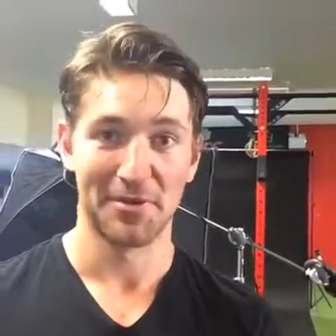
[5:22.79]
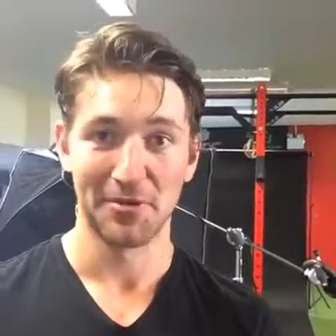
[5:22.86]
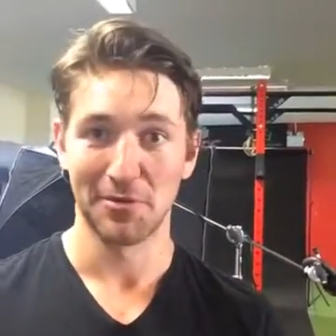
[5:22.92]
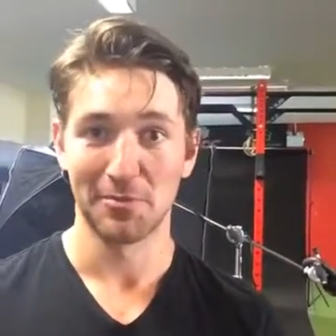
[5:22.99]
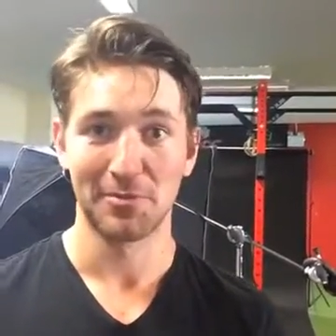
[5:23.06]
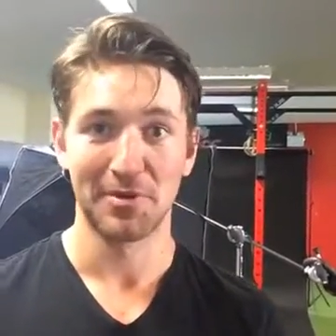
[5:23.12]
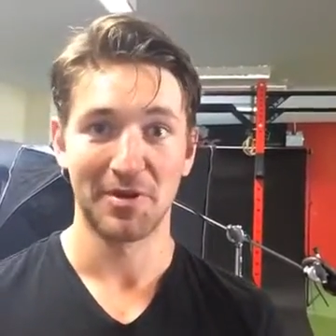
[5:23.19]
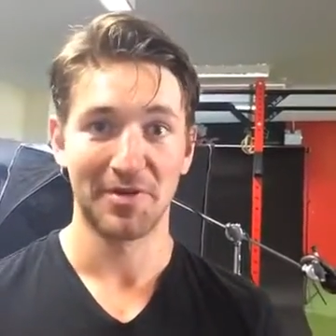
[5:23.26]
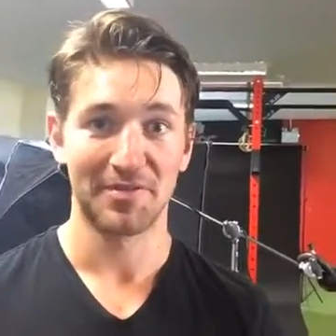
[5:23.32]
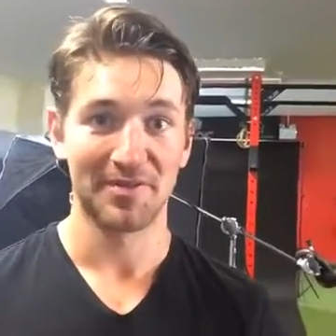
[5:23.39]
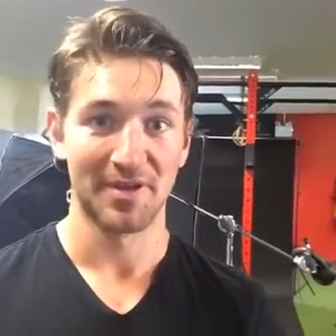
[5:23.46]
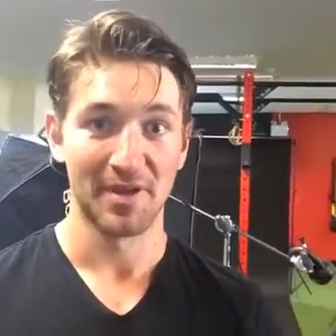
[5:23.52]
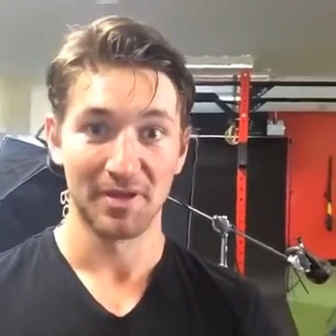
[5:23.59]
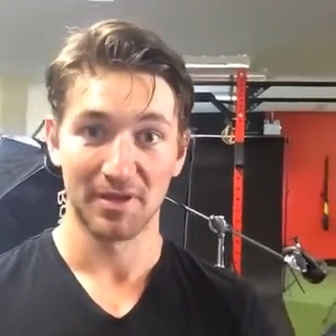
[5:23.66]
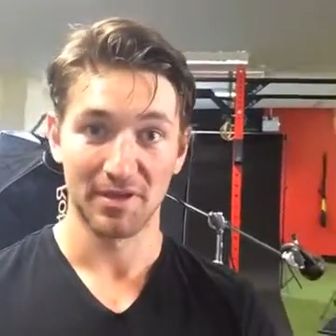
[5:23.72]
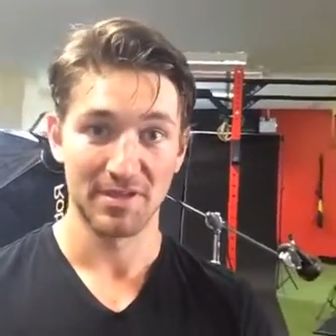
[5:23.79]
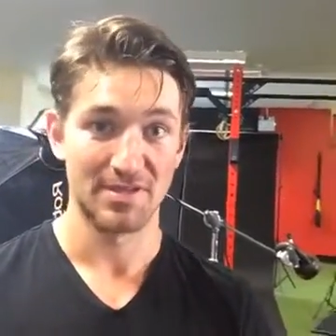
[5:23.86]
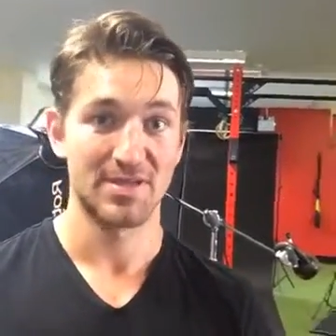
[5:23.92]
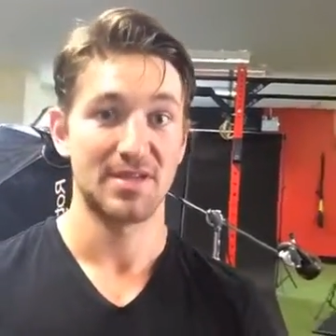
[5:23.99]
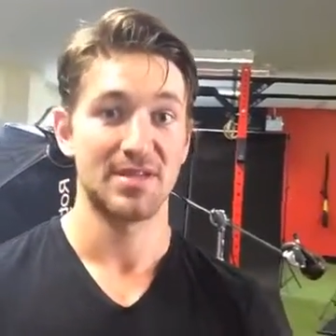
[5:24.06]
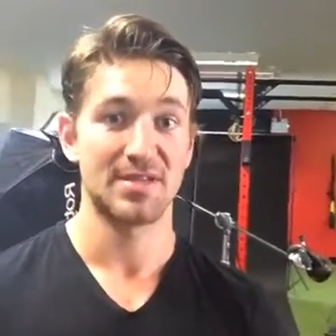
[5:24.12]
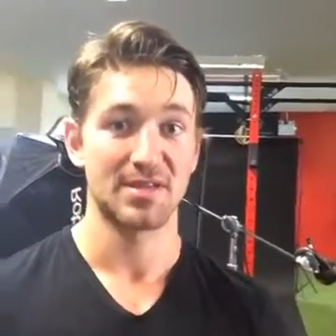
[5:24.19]
numbers,
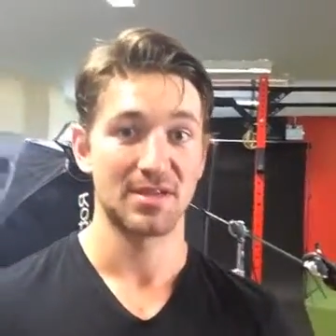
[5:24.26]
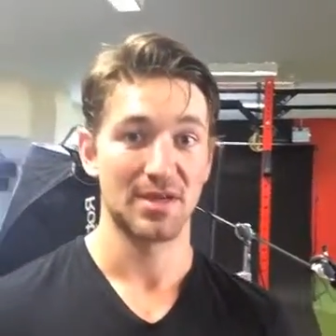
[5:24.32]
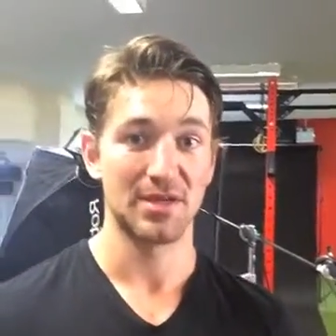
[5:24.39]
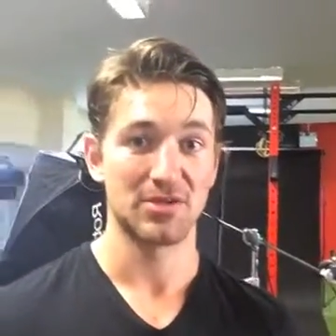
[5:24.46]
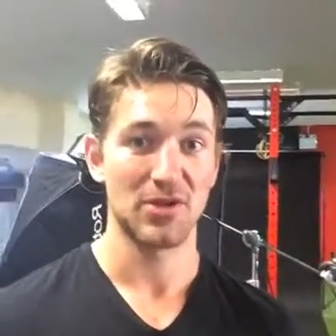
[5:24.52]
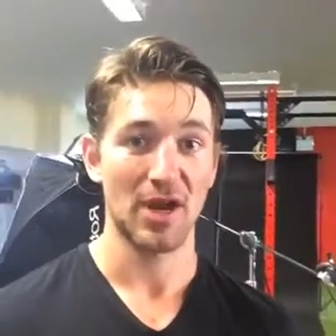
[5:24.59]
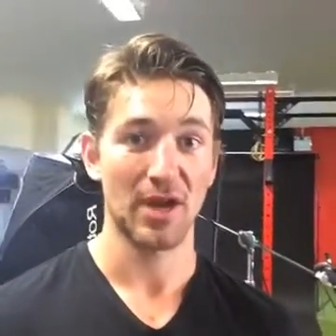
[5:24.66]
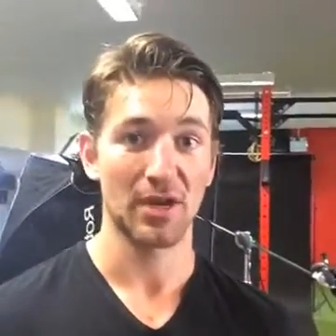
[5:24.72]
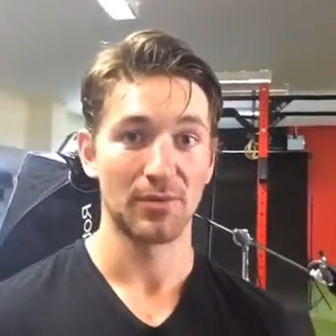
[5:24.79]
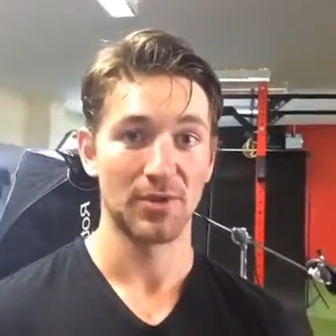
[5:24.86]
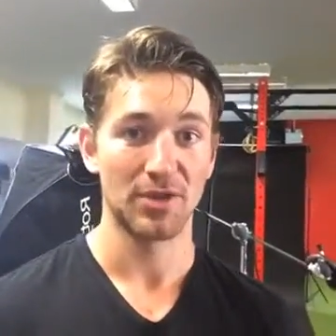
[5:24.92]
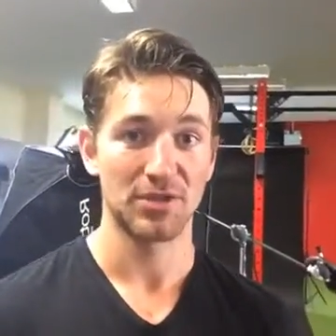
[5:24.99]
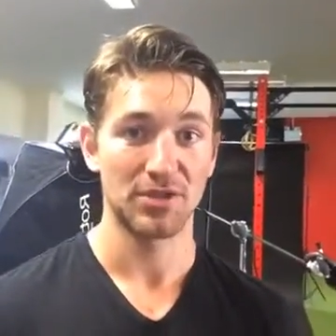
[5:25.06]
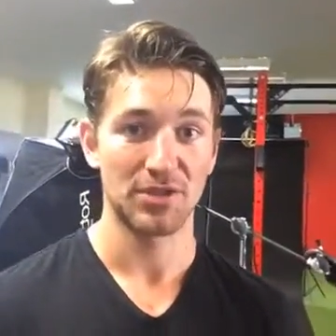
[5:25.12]
consistently tracking what